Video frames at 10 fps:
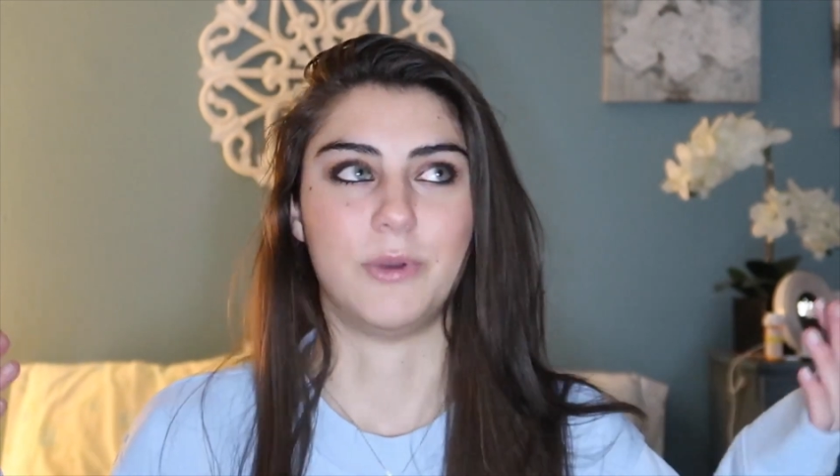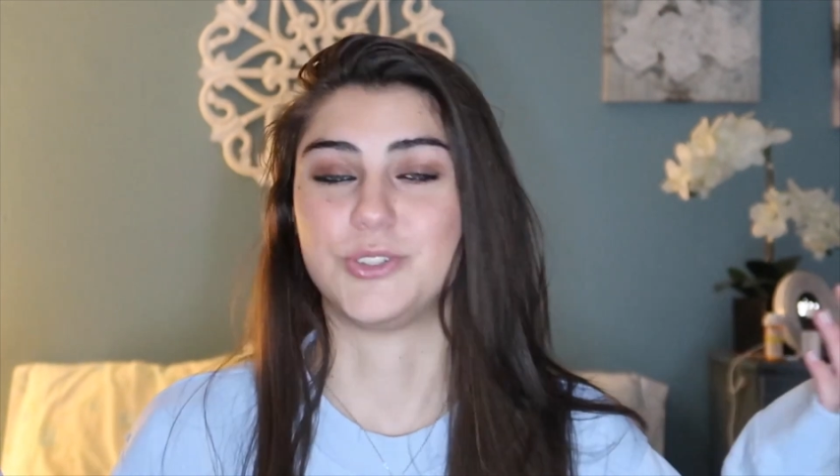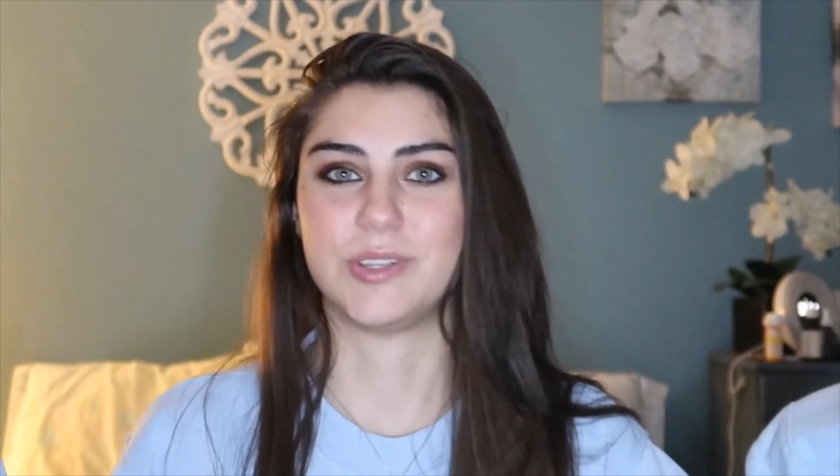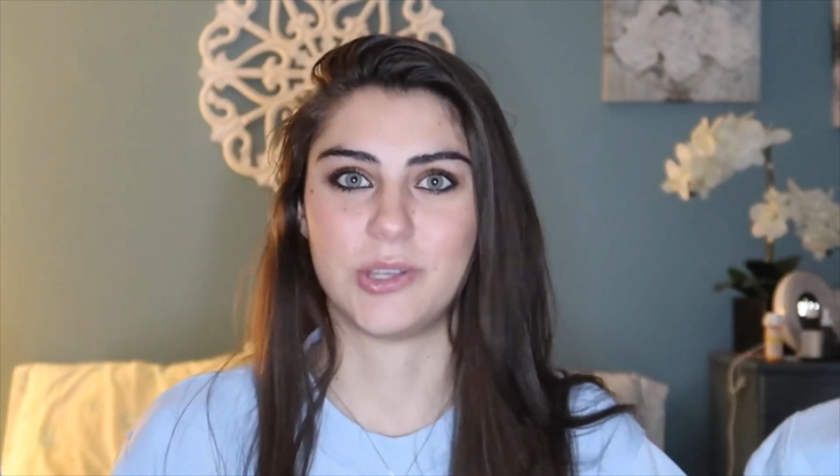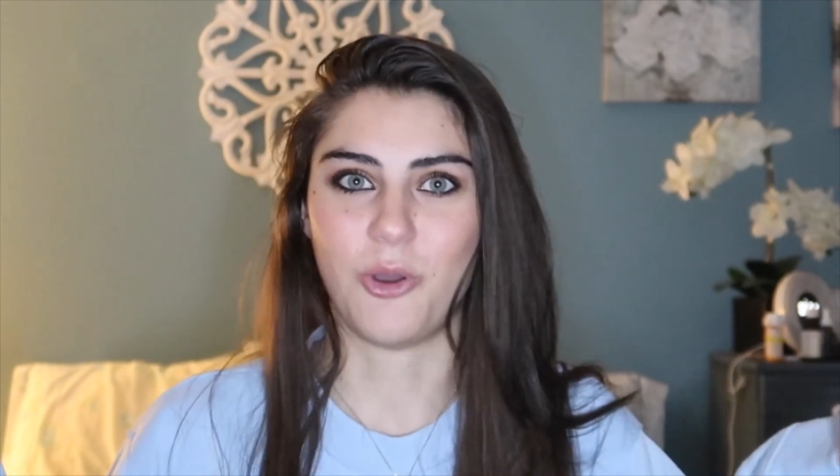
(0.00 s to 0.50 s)
which
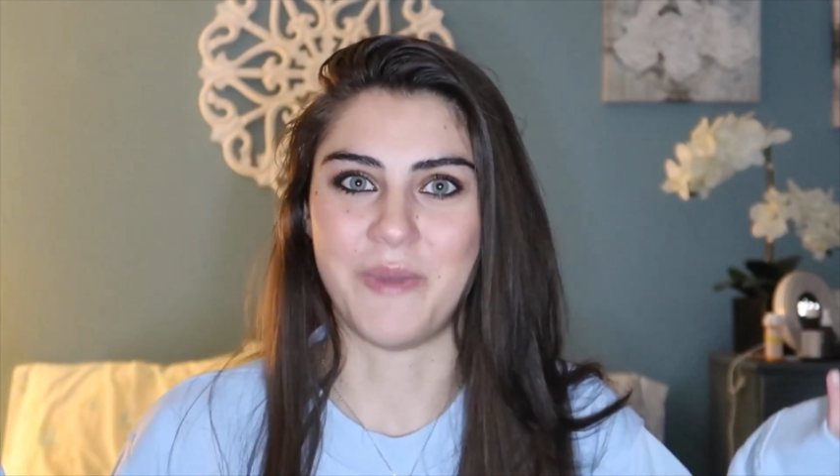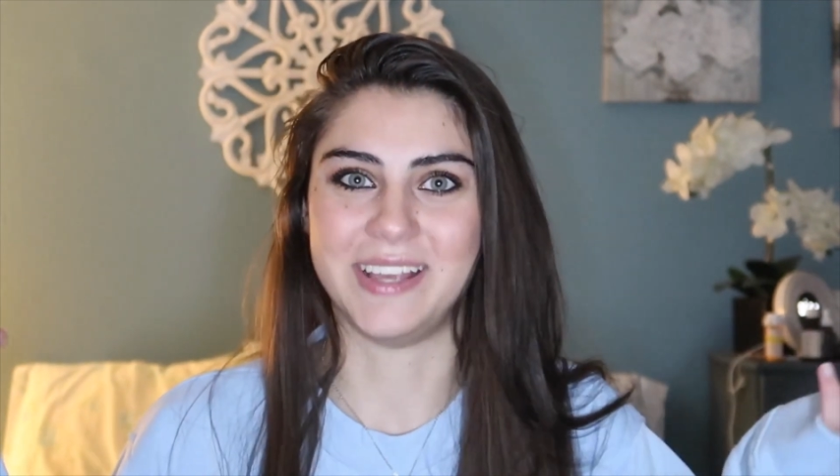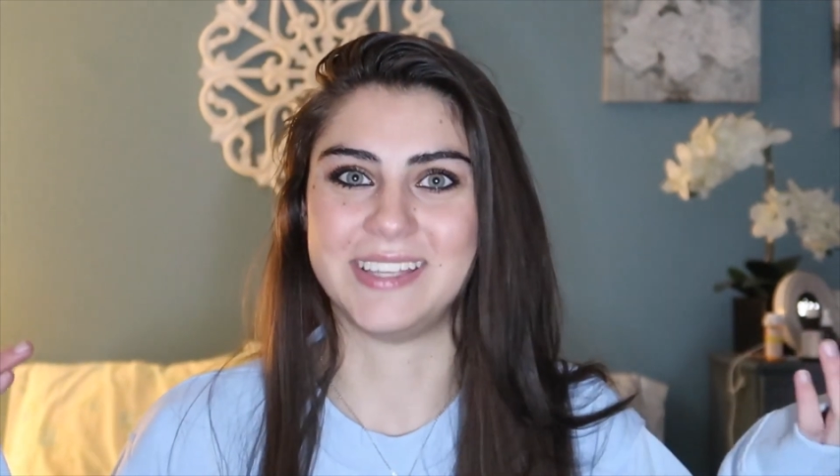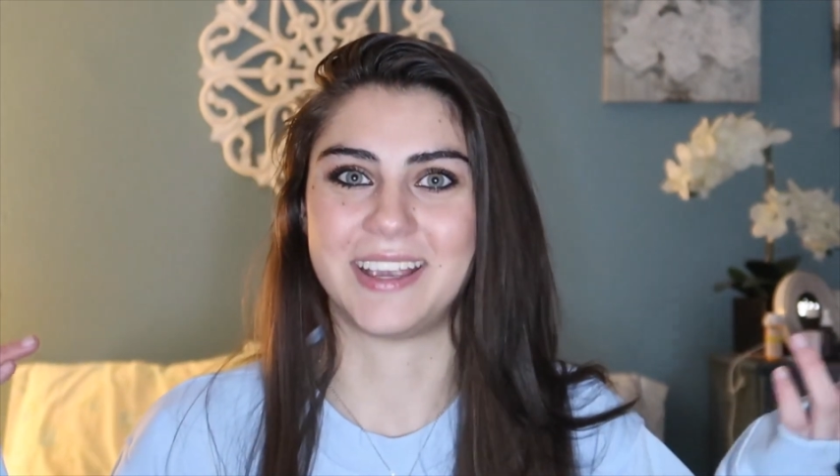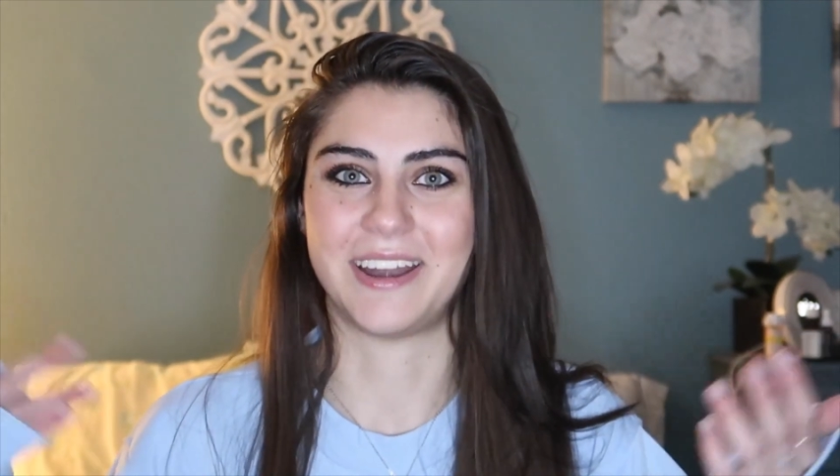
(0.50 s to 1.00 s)
was so
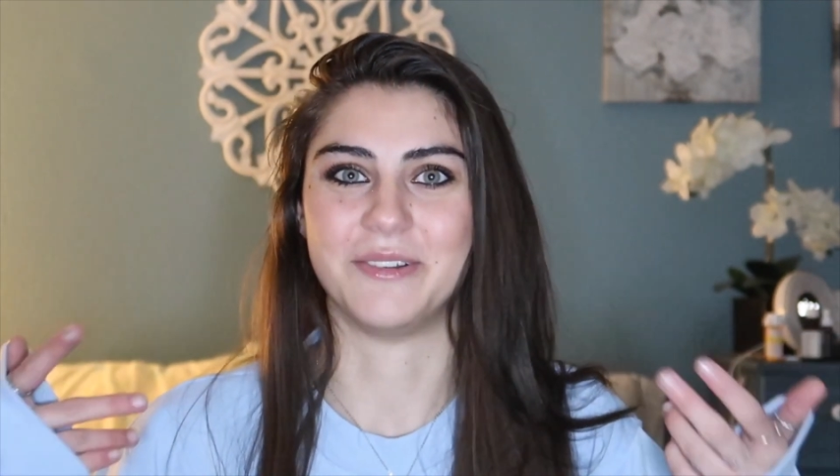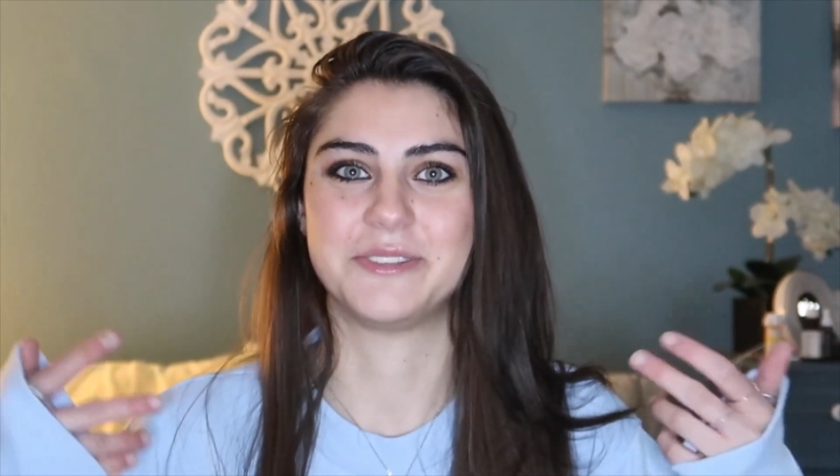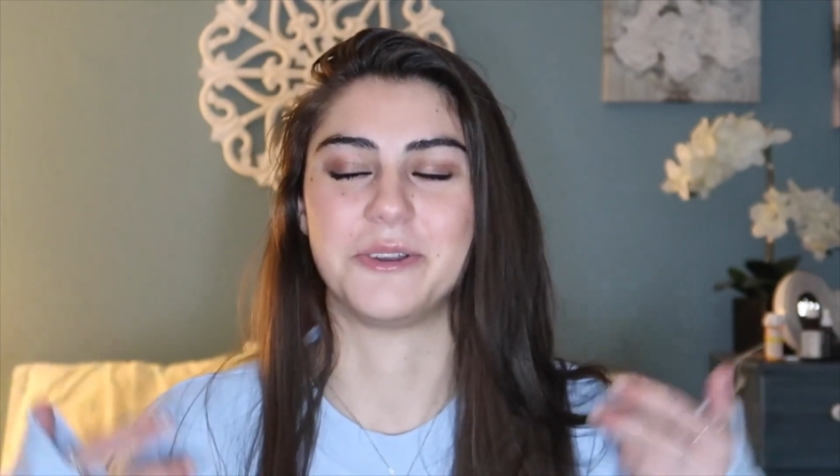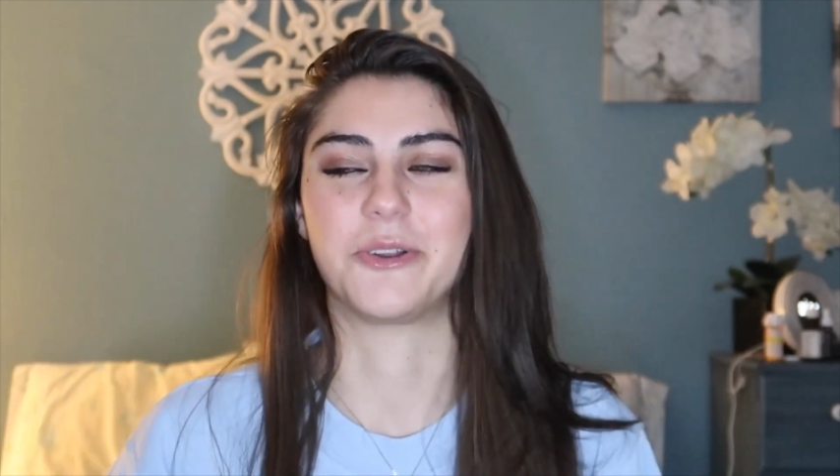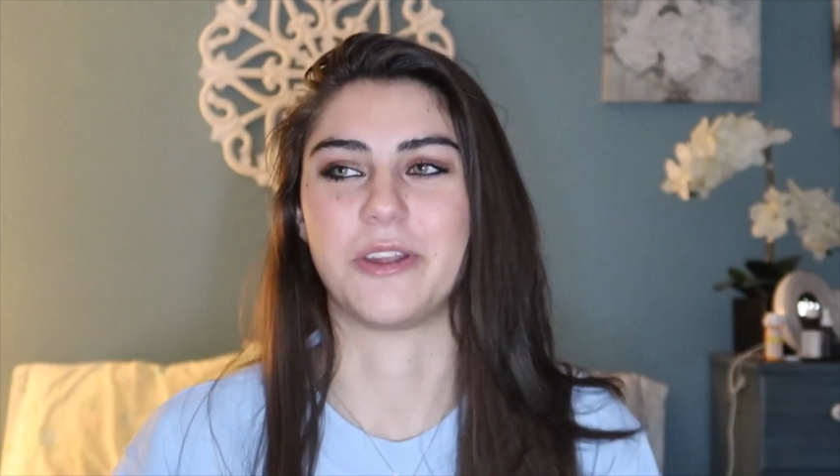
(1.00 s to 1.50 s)
amazing, and I was
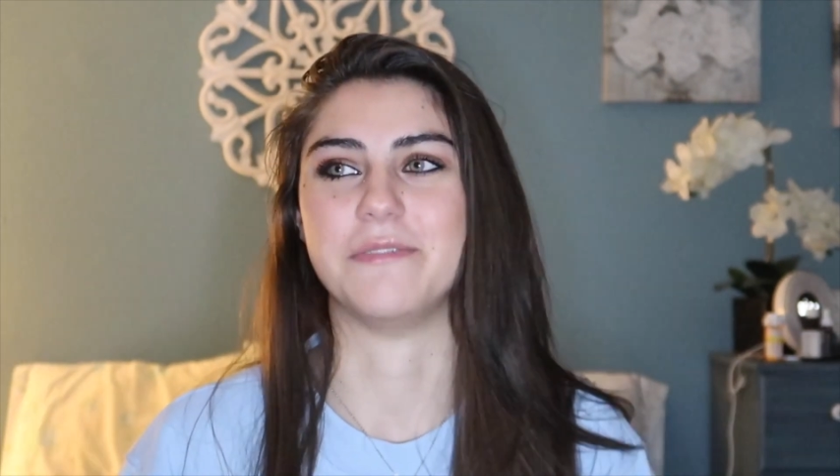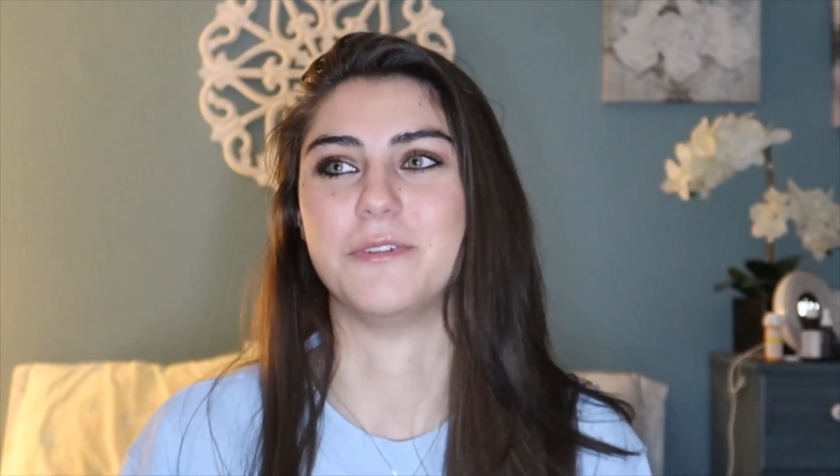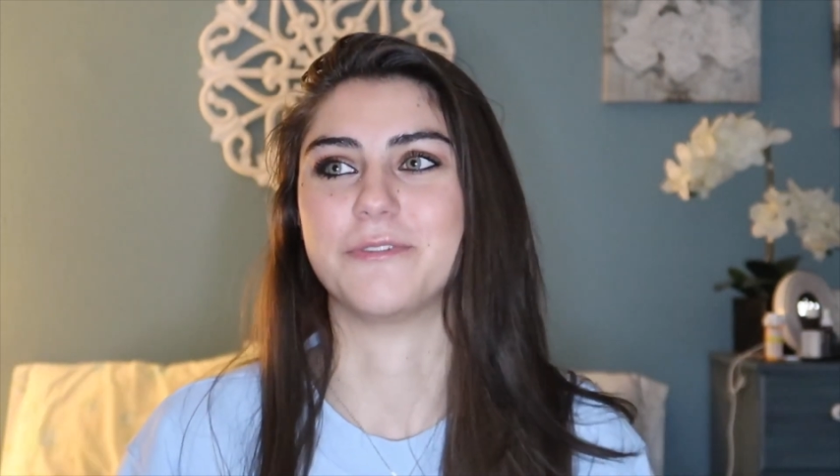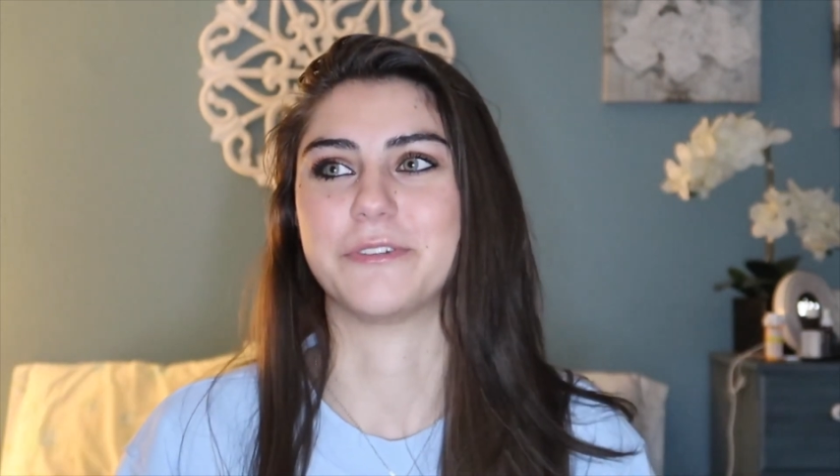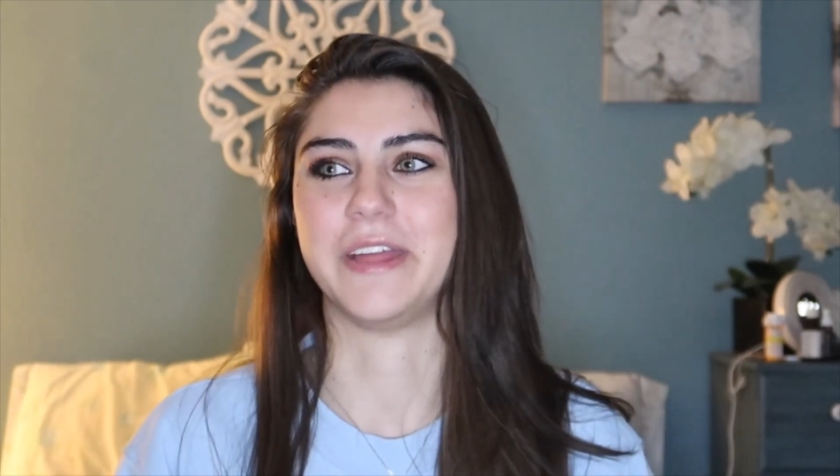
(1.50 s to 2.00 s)
so
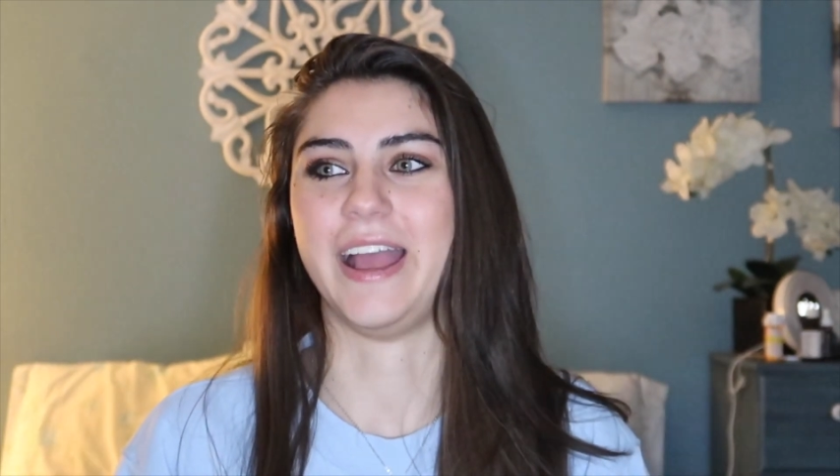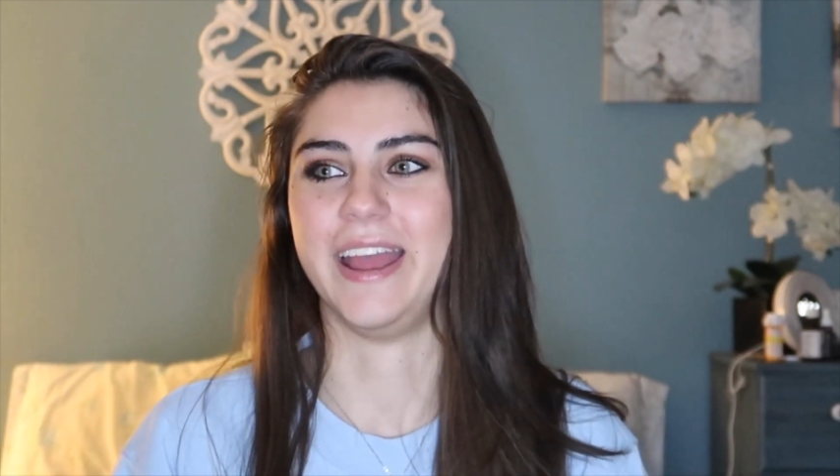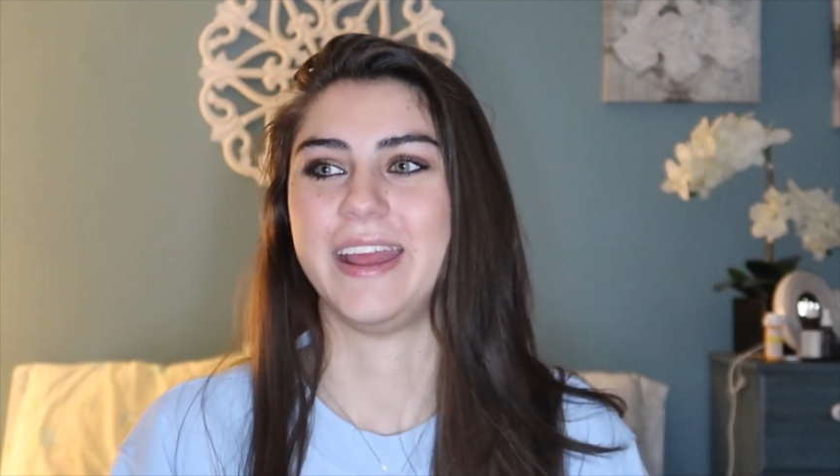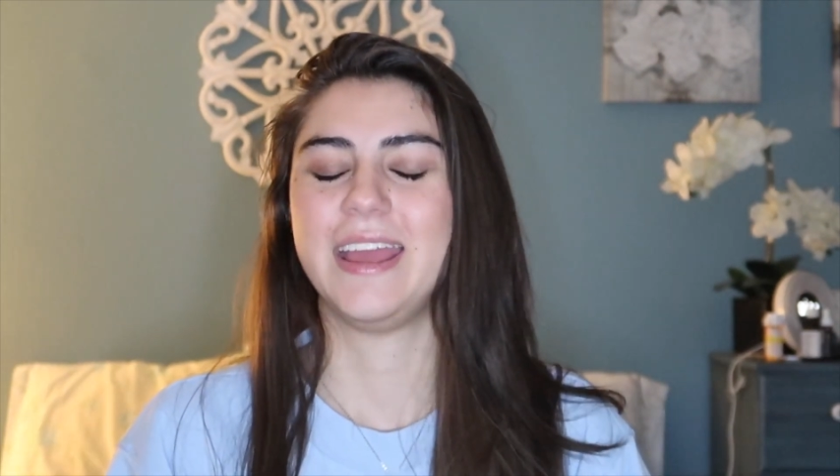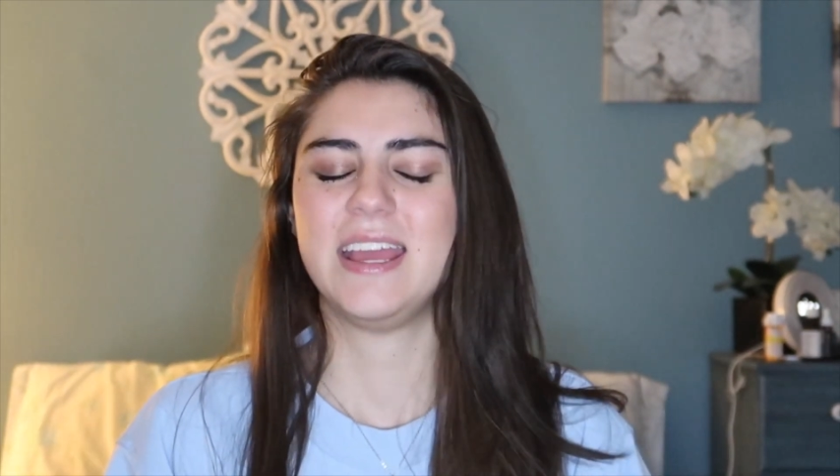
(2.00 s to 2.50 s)
grateful for that.